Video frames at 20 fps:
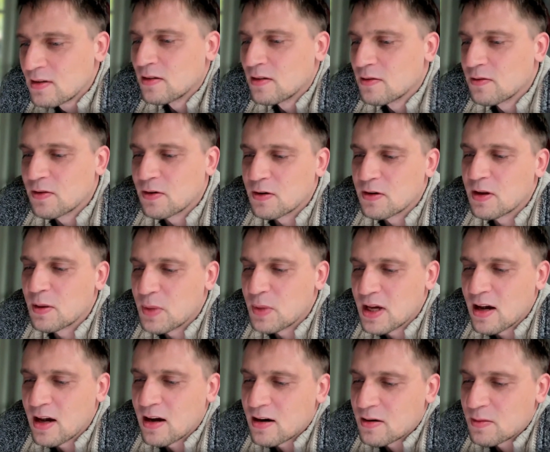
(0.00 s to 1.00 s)
for the
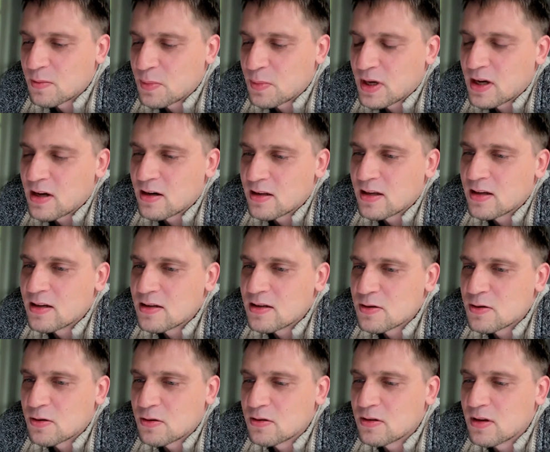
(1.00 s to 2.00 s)
bigger things,
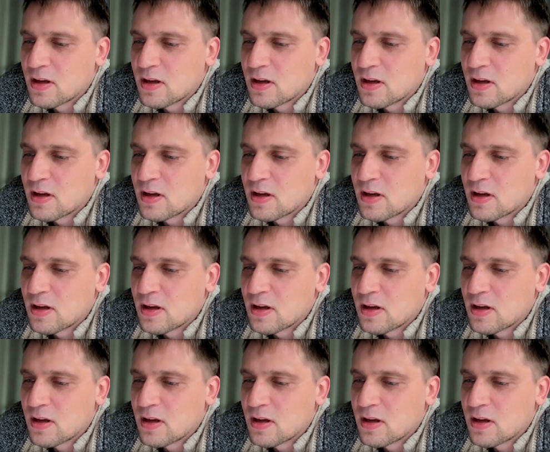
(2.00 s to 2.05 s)
or